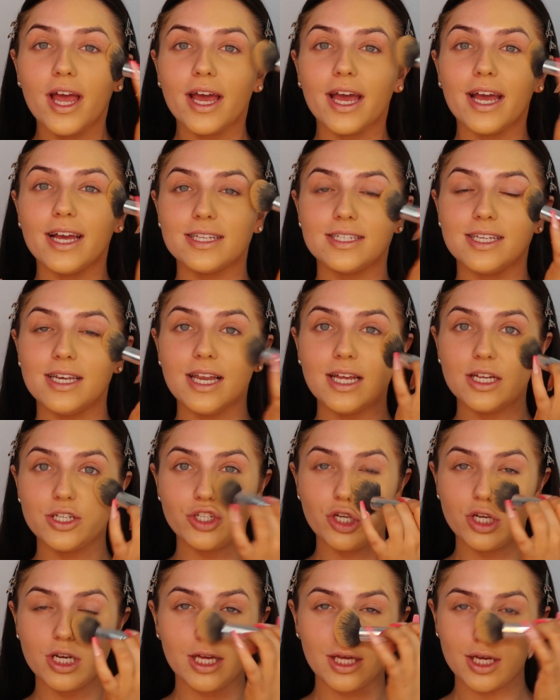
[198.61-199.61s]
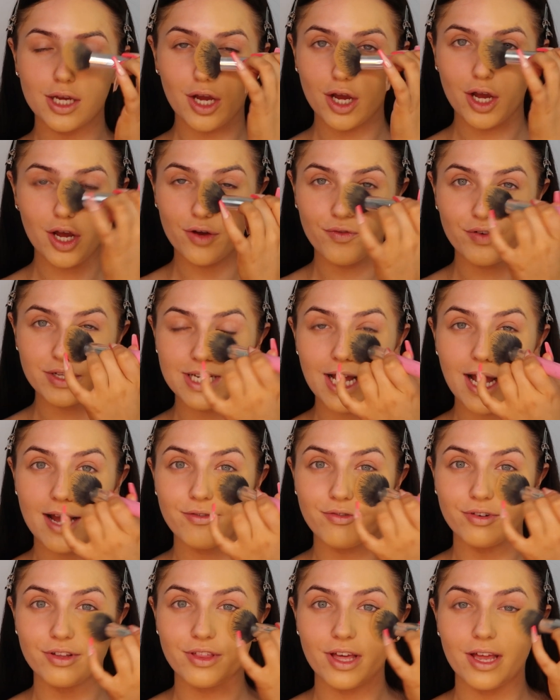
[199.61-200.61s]
It has literally covered
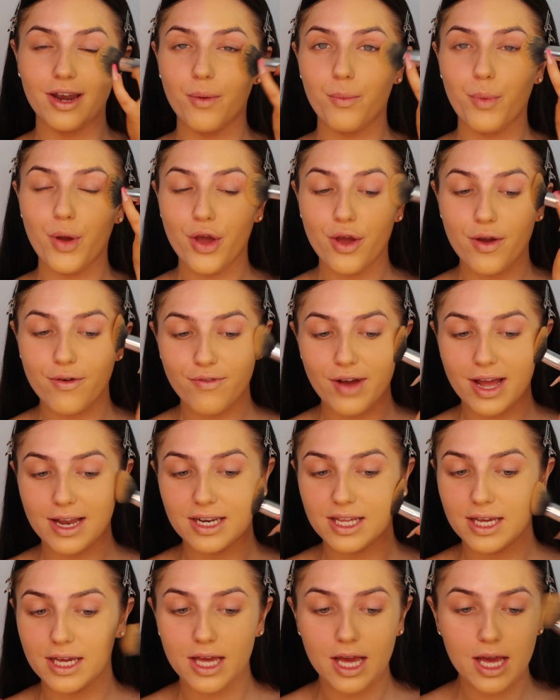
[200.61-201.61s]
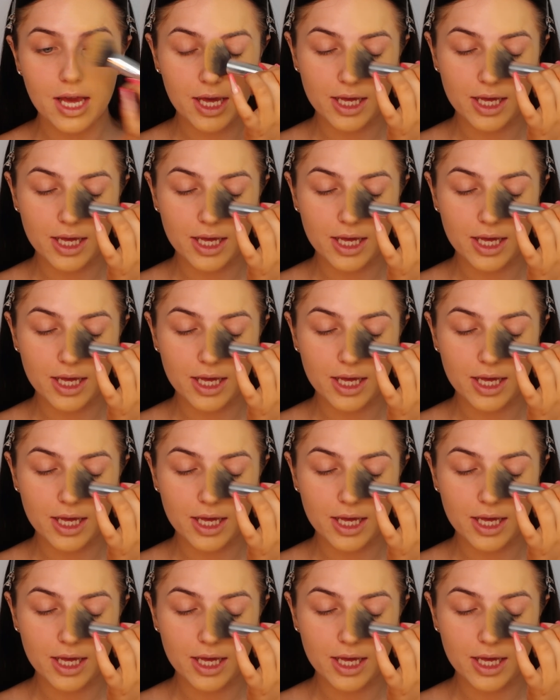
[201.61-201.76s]
everything perfectly.